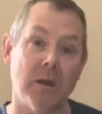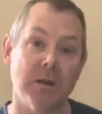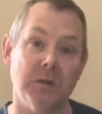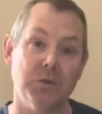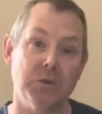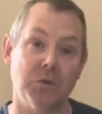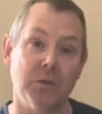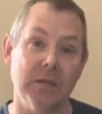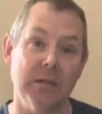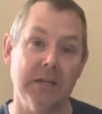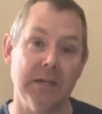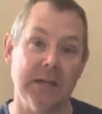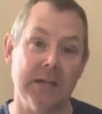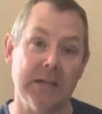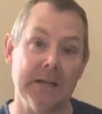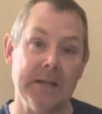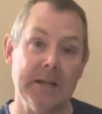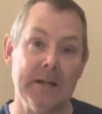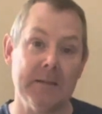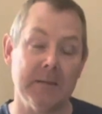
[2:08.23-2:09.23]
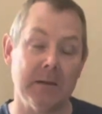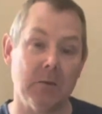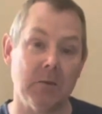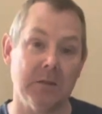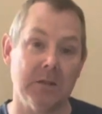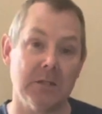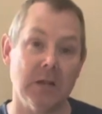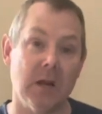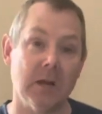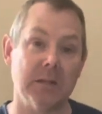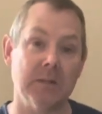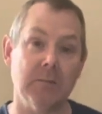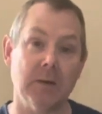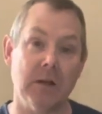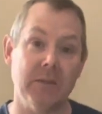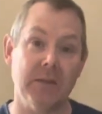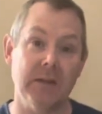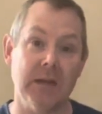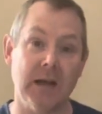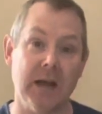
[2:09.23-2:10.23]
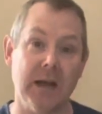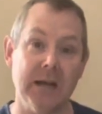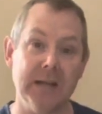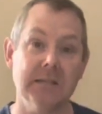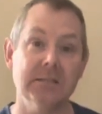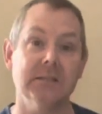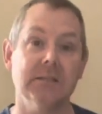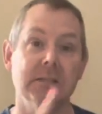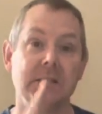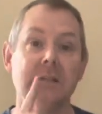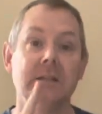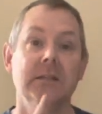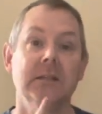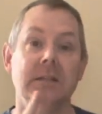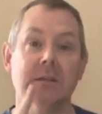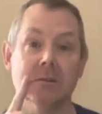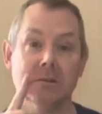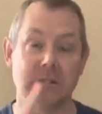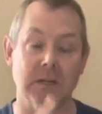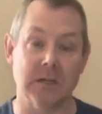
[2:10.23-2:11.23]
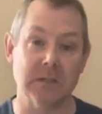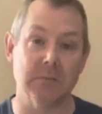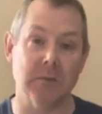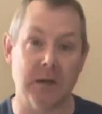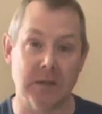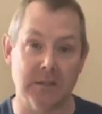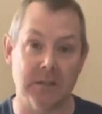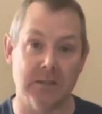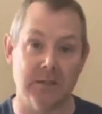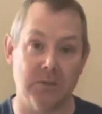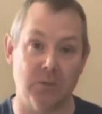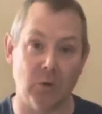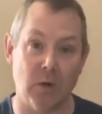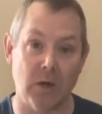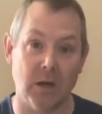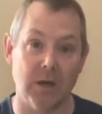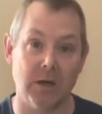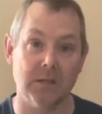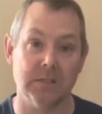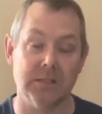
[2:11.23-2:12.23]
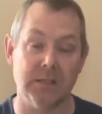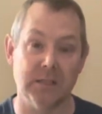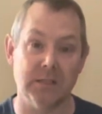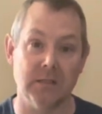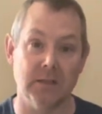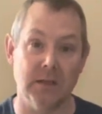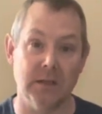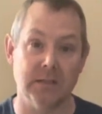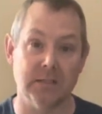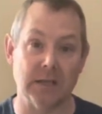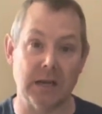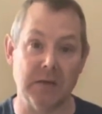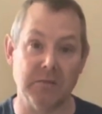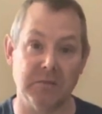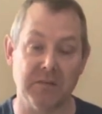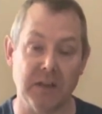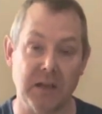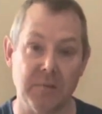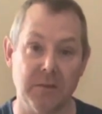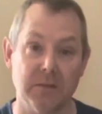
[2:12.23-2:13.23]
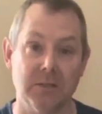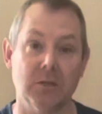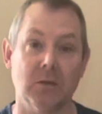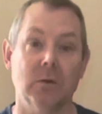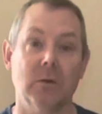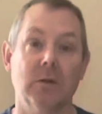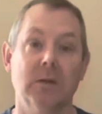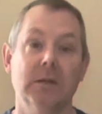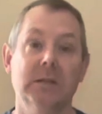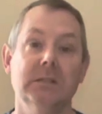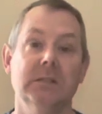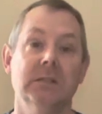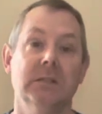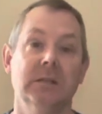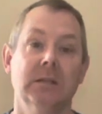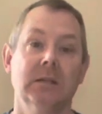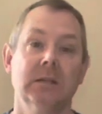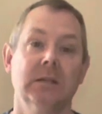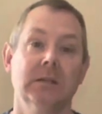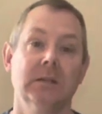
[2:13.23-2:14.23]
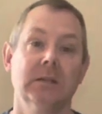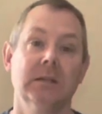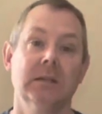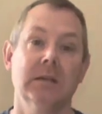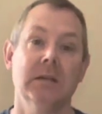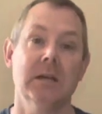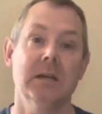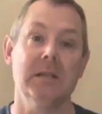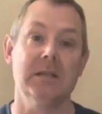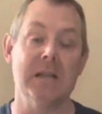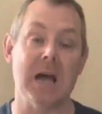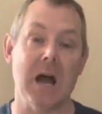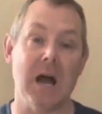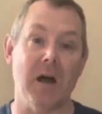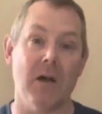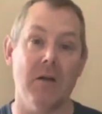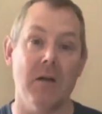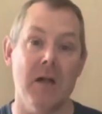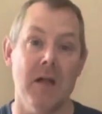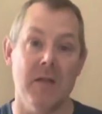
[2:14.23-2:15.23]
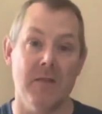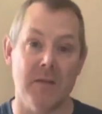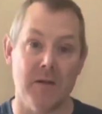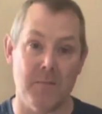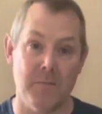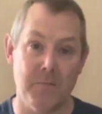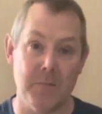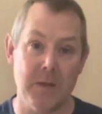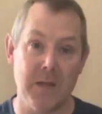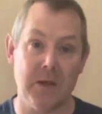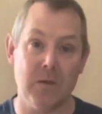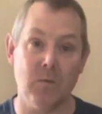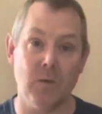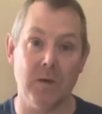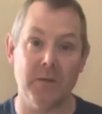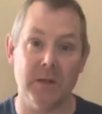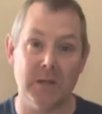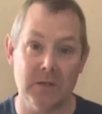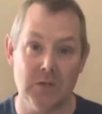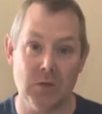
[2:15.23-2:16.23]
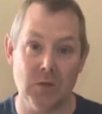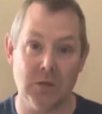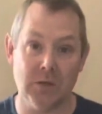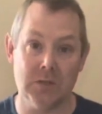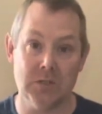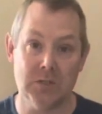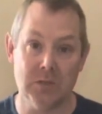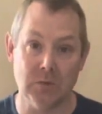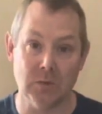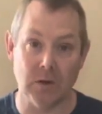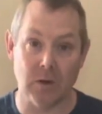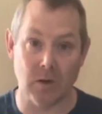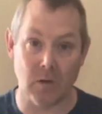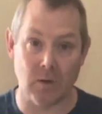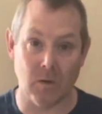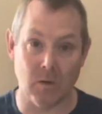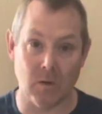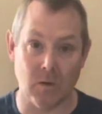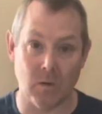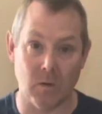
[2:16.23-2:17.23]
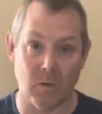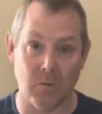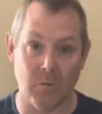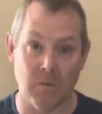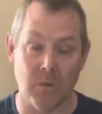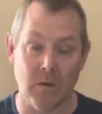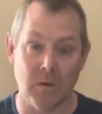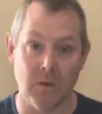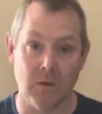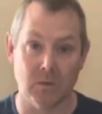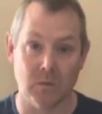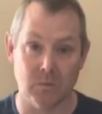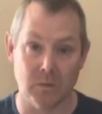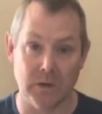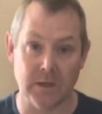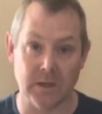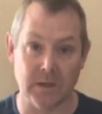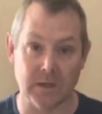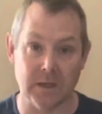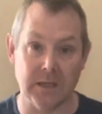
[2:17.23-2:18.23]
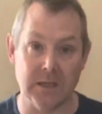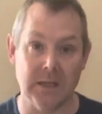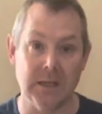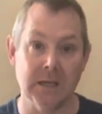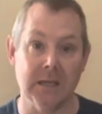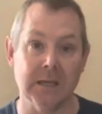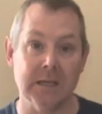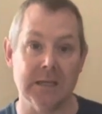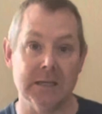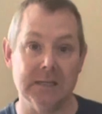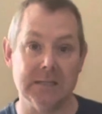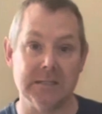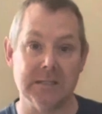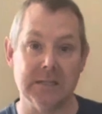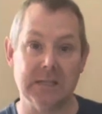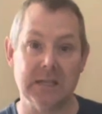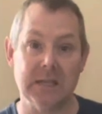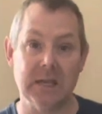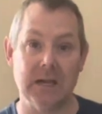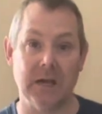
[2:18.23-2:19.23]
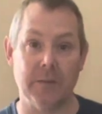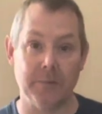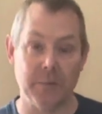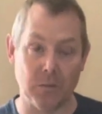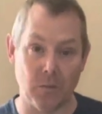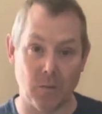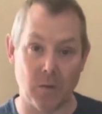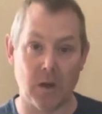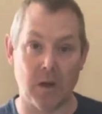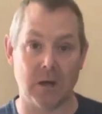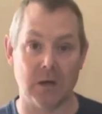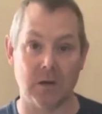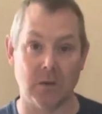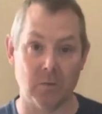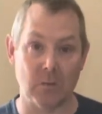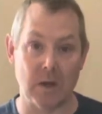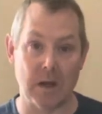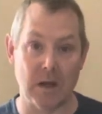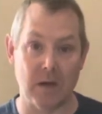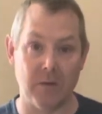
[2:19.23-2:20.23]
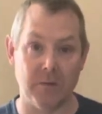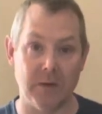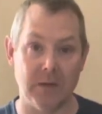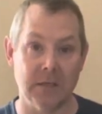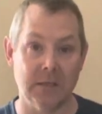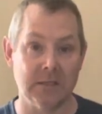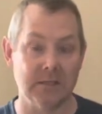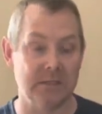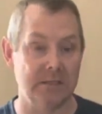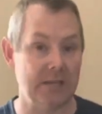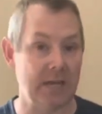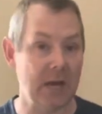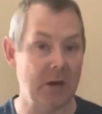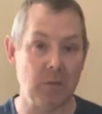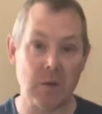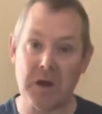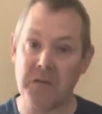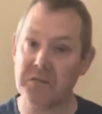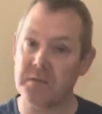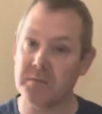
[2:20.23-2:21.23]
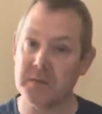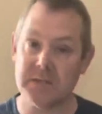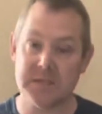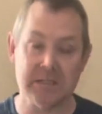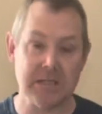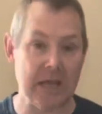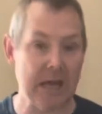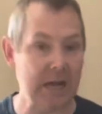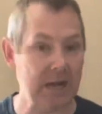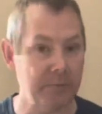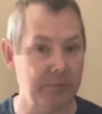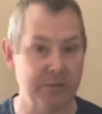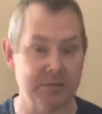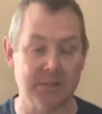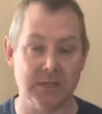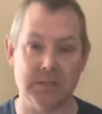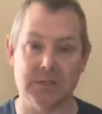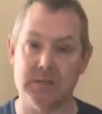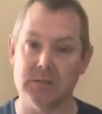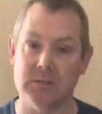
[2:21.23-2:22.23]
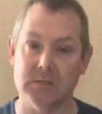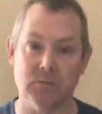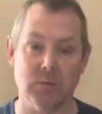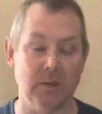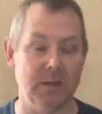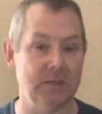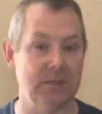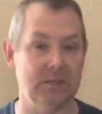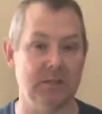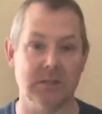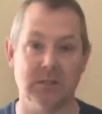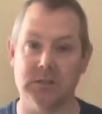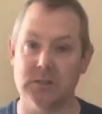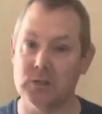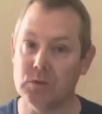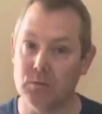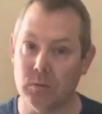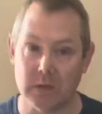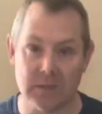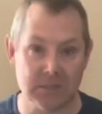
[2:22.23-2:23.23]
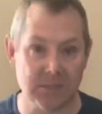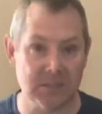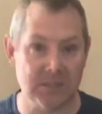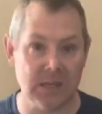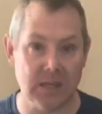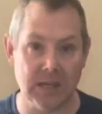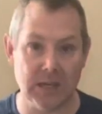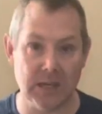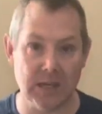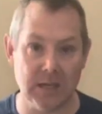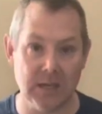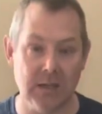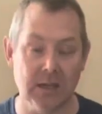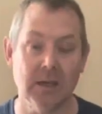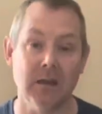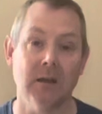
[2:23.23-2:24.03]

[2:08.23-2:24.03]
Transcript: to treat it. Now, we talked about the ice, we talked about the drugs and anti-inflammatories. Now, the big one that you can do at home really is to get up and walk around. Stay away from the static positions, whether it's too much sitting